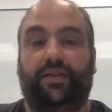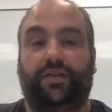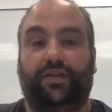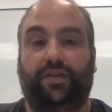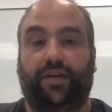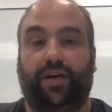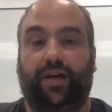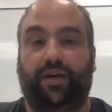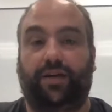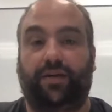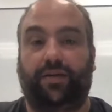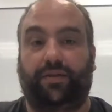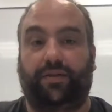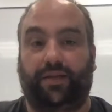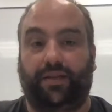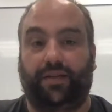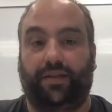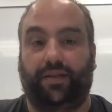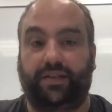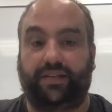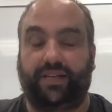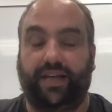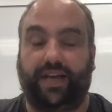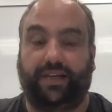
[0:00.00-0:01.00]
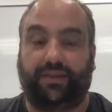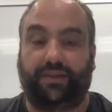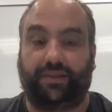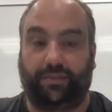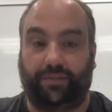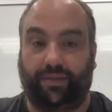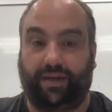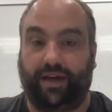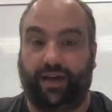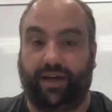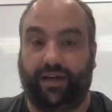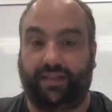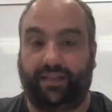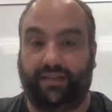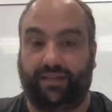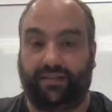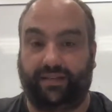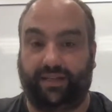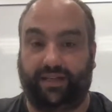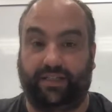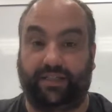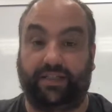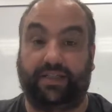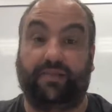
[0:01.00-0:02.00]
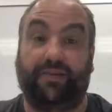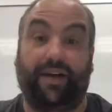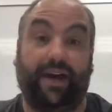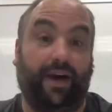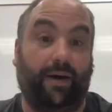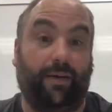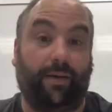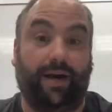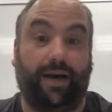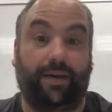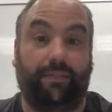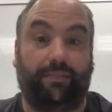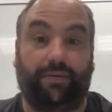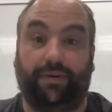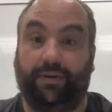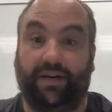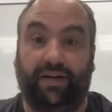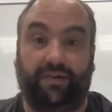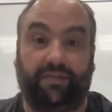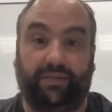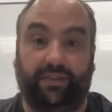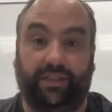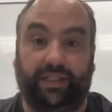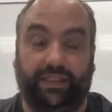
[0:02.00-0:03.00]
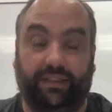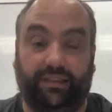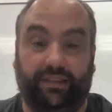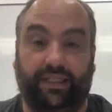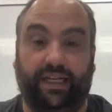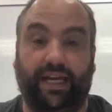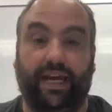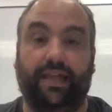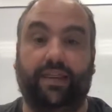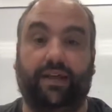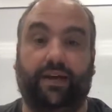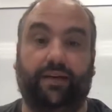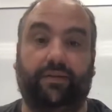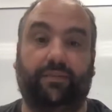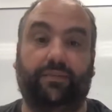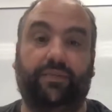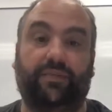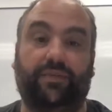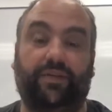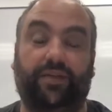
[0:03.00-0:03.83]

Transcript: So, this is actually behind the scenes of how I put everything together.